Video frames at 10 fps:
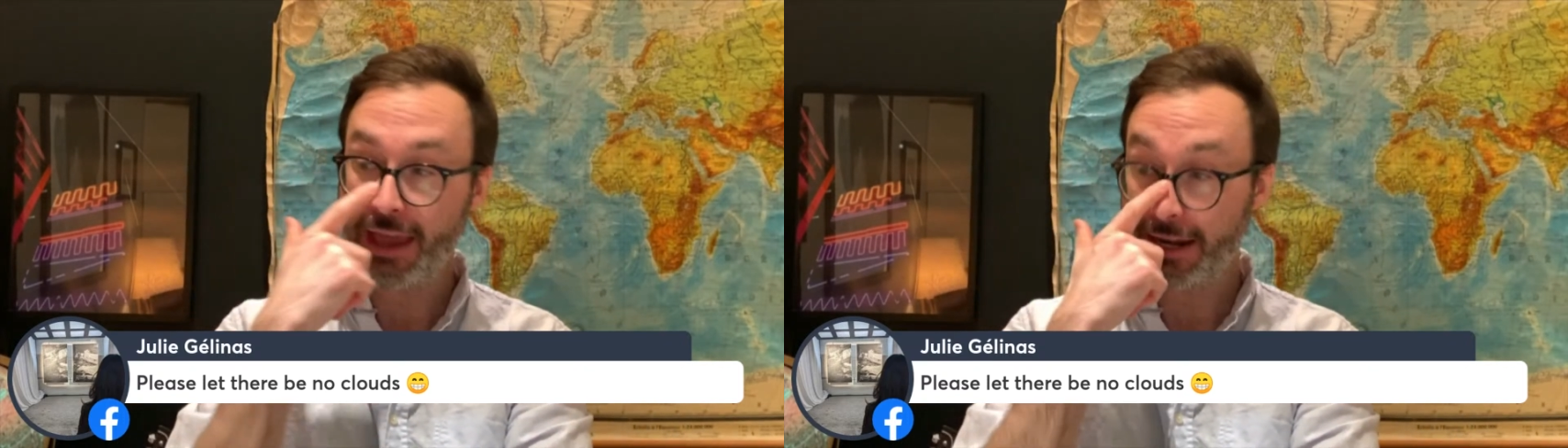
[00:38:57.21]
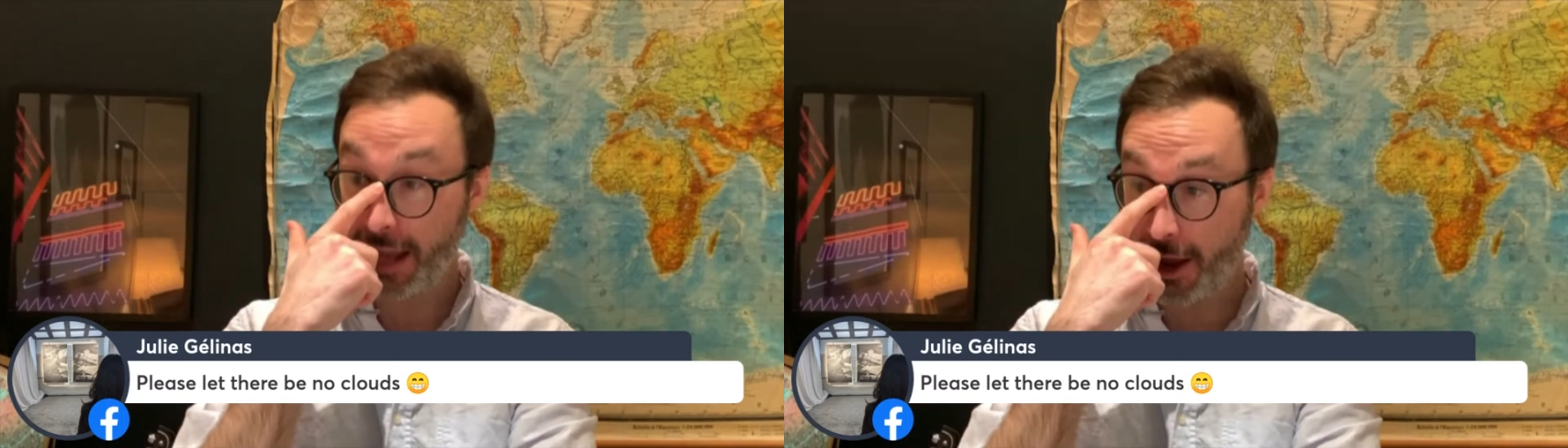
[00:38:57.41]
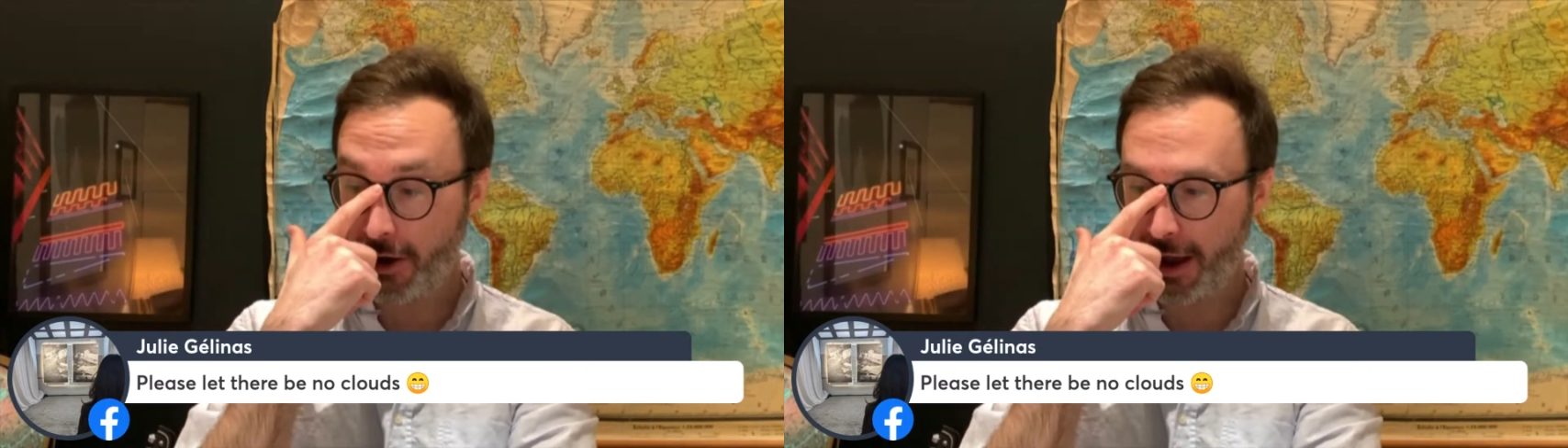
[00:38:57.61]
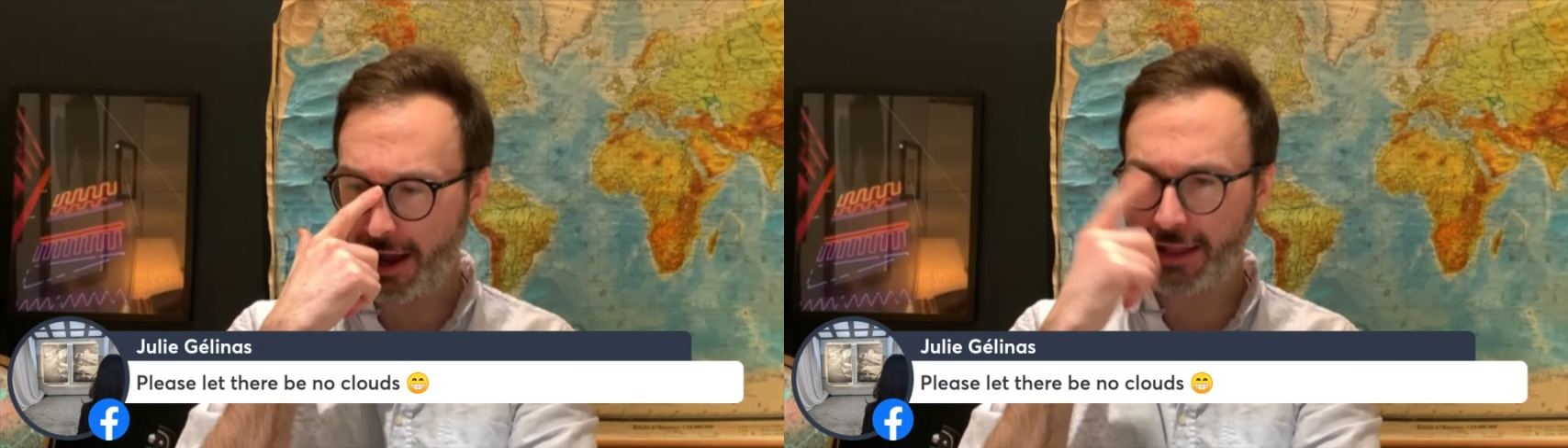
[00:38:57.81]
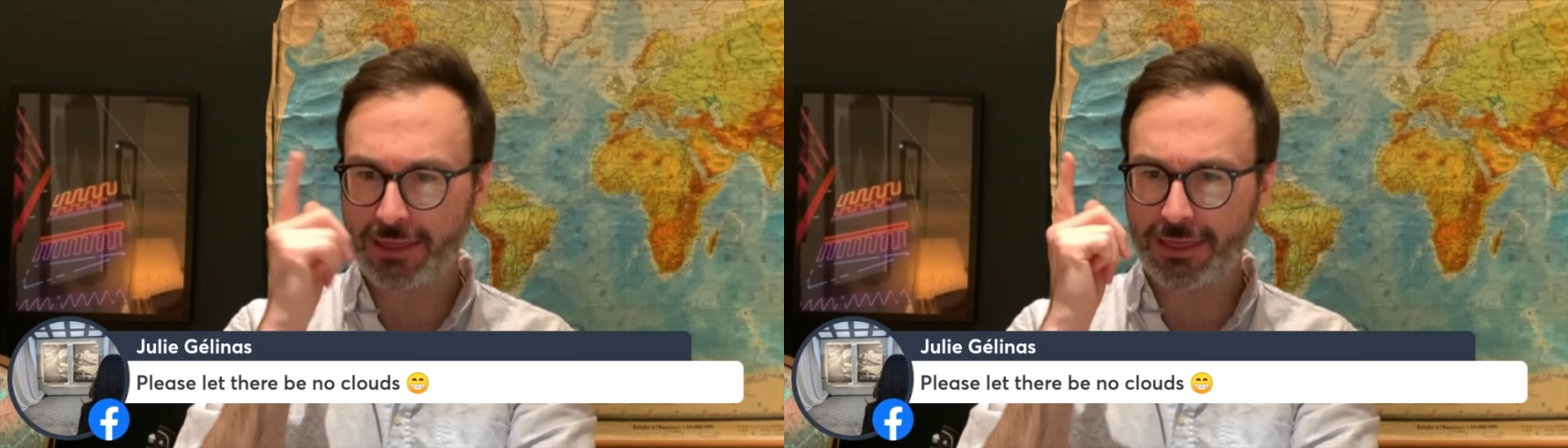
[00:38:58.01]
Now,
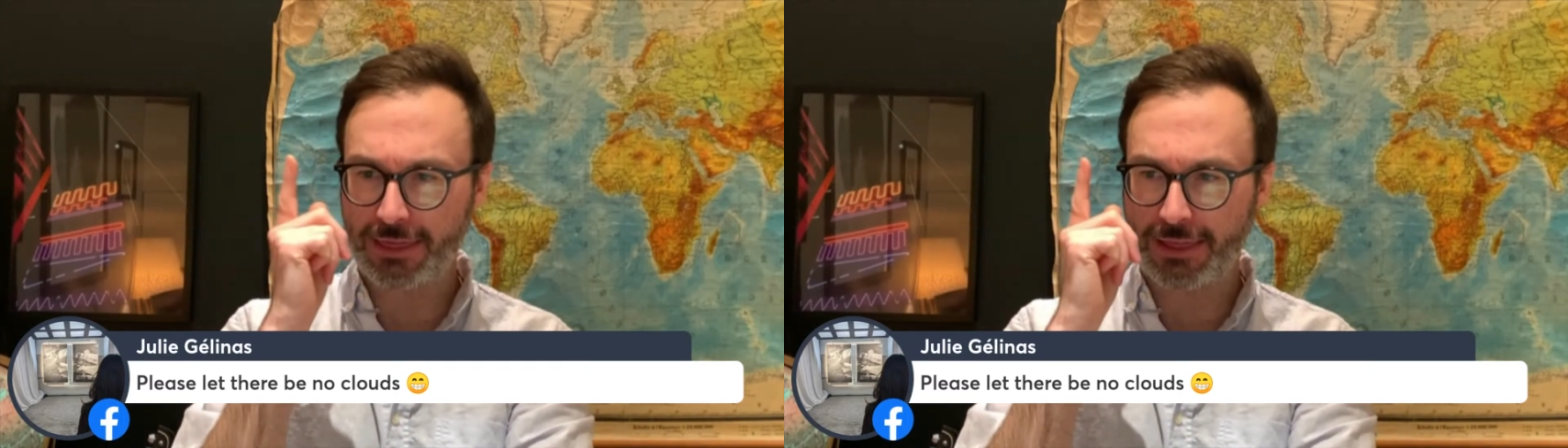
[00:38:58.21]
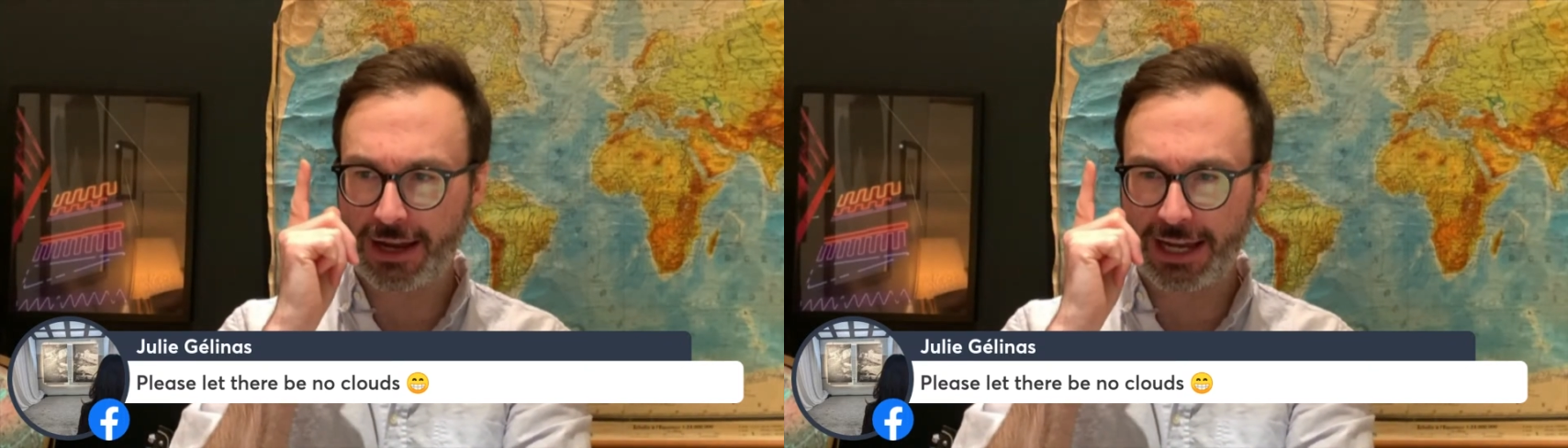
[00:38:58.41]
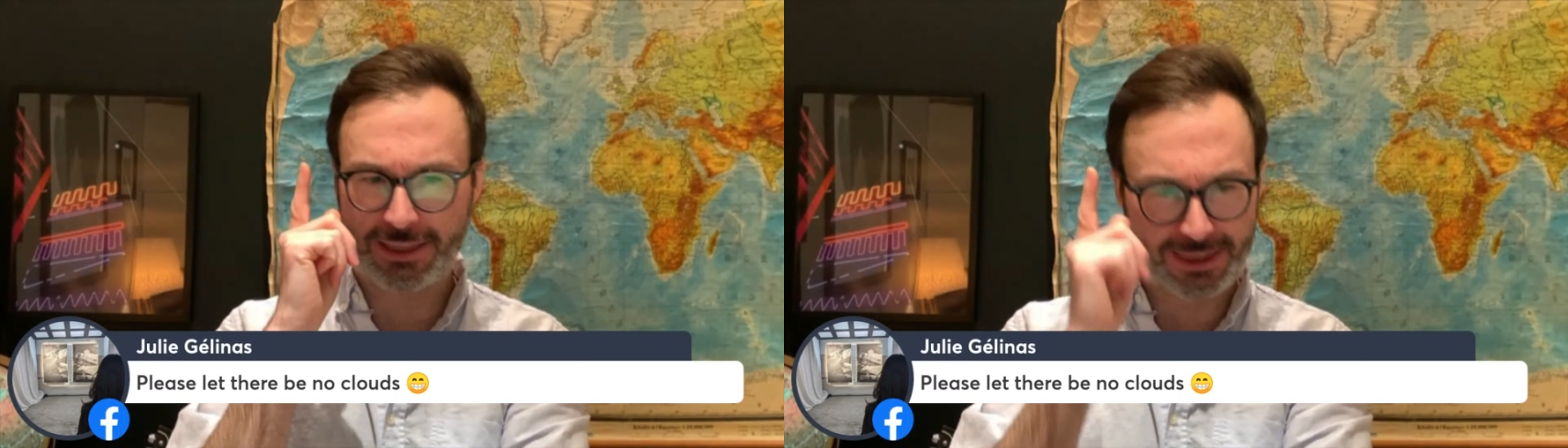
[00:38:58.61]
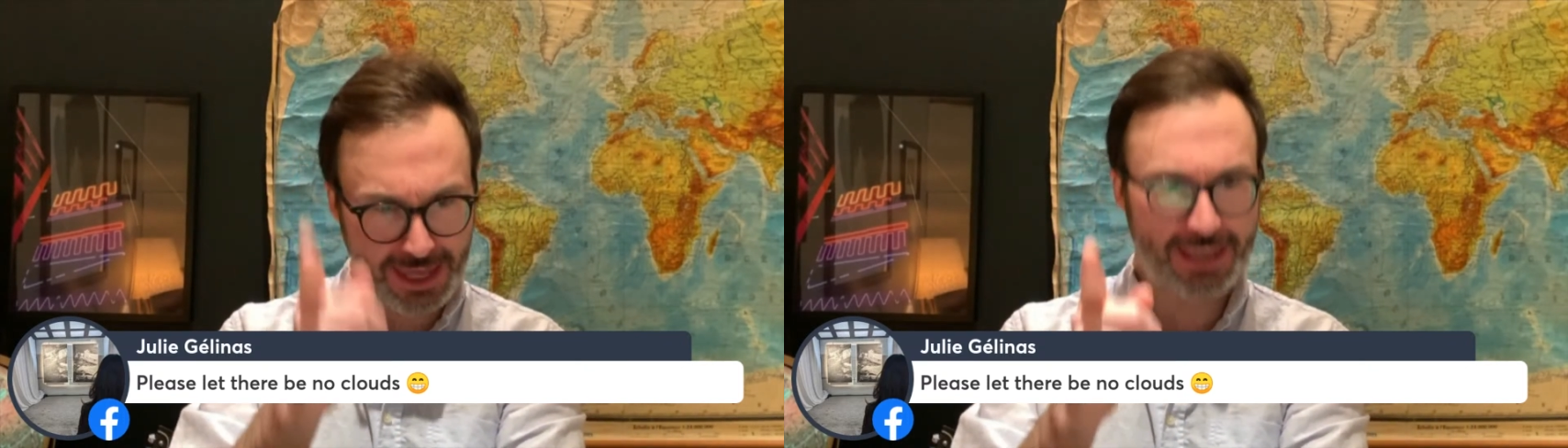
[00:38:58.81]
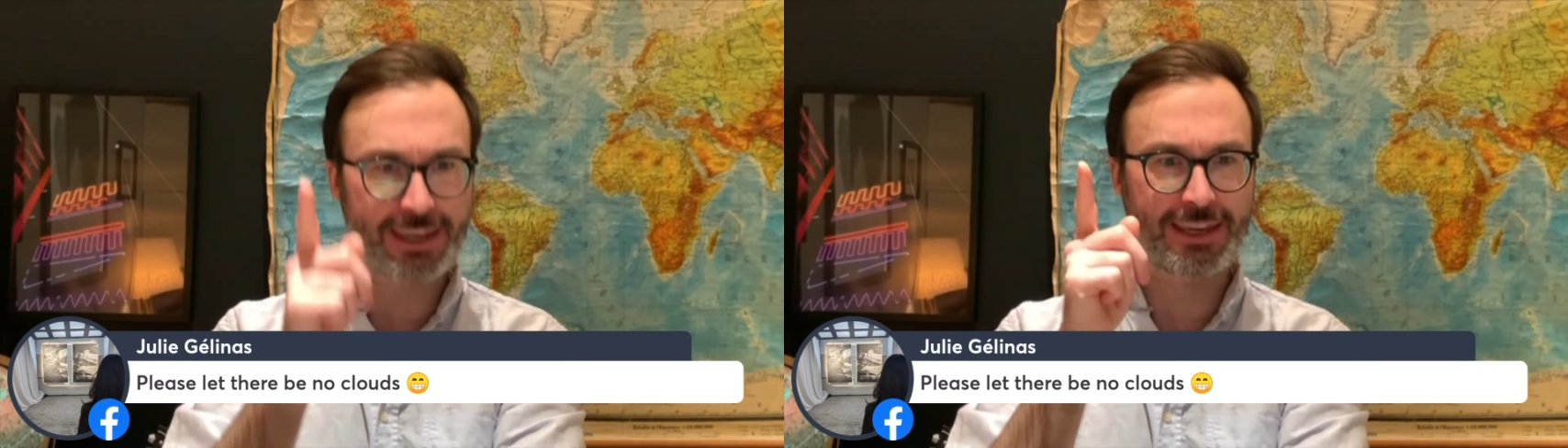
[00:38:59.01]
I
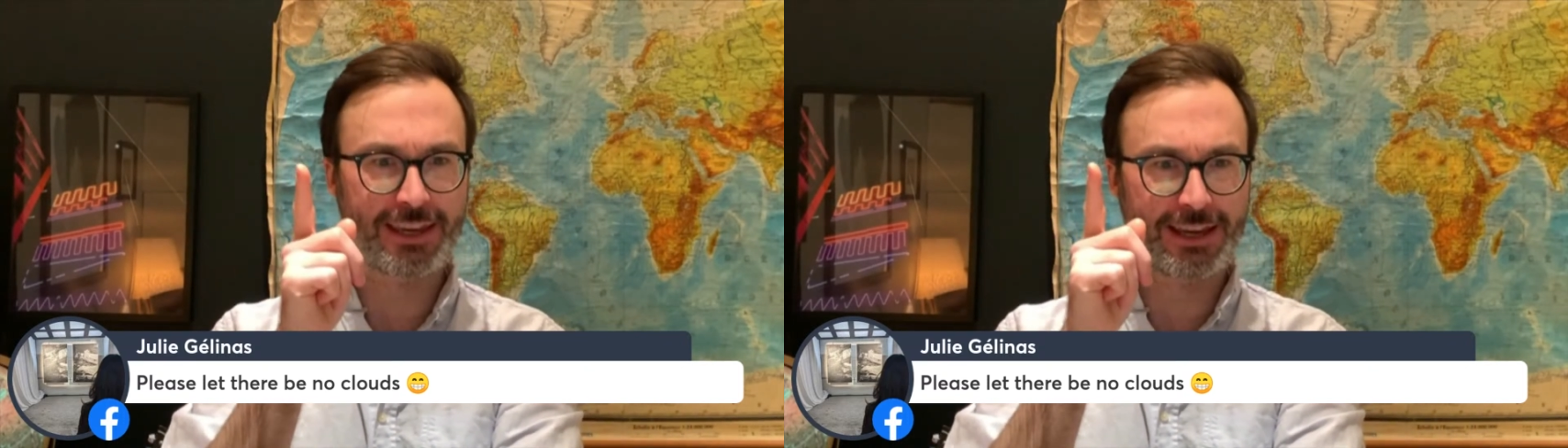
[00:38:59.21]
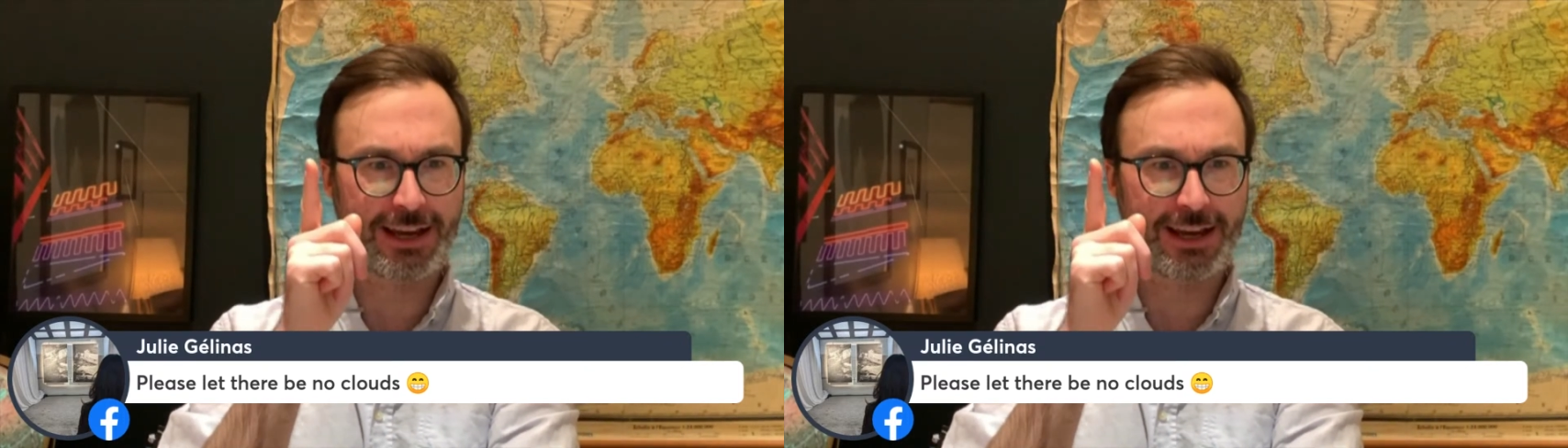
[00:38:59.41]
think